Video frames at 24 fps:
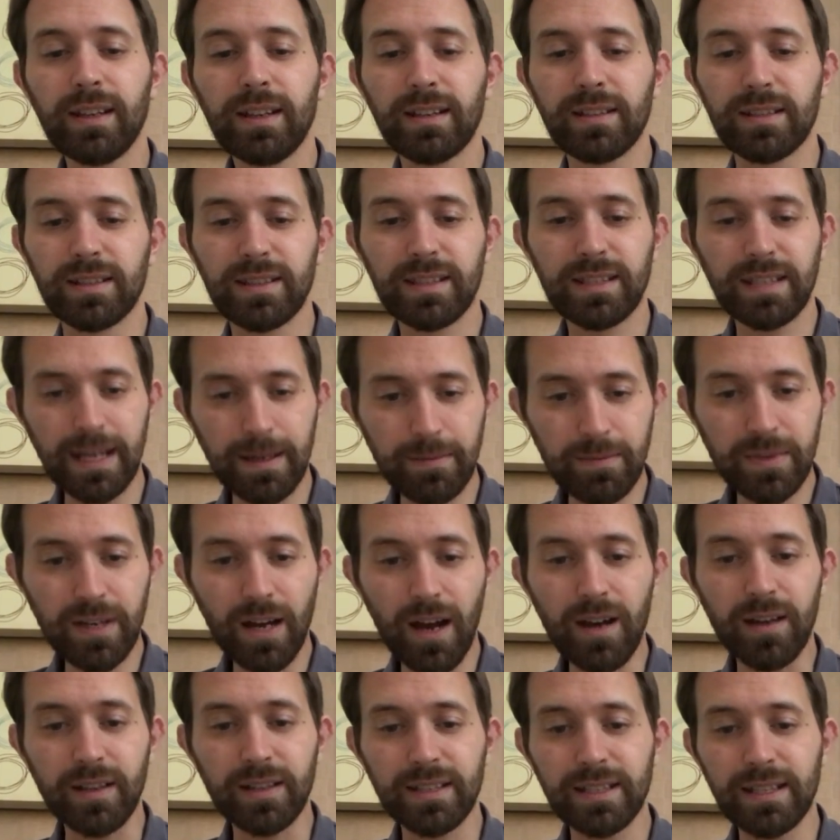and steam
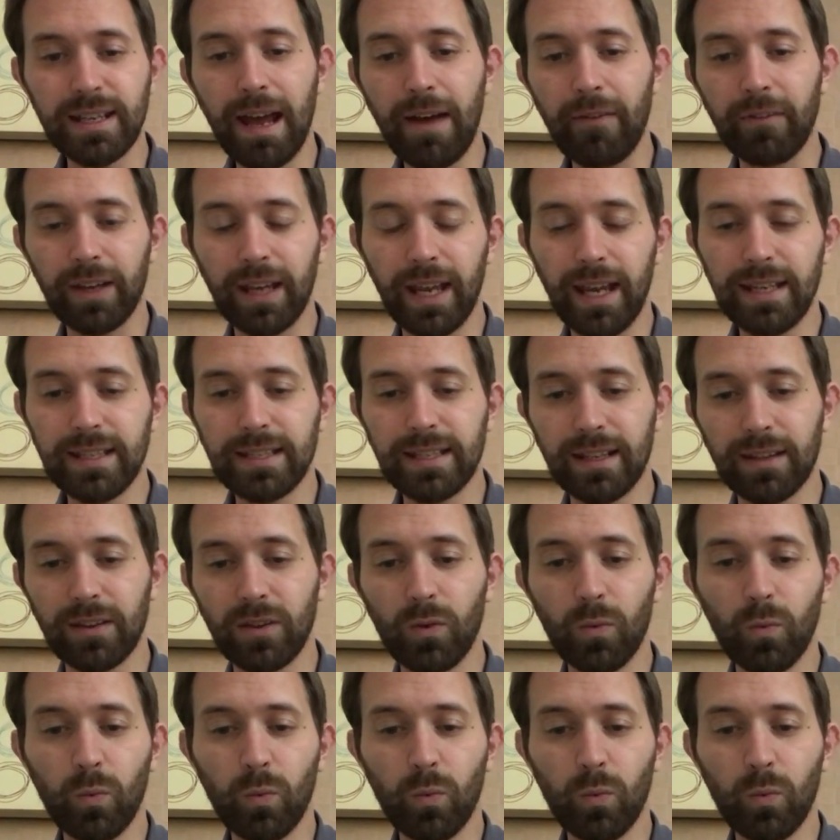tugs navigating the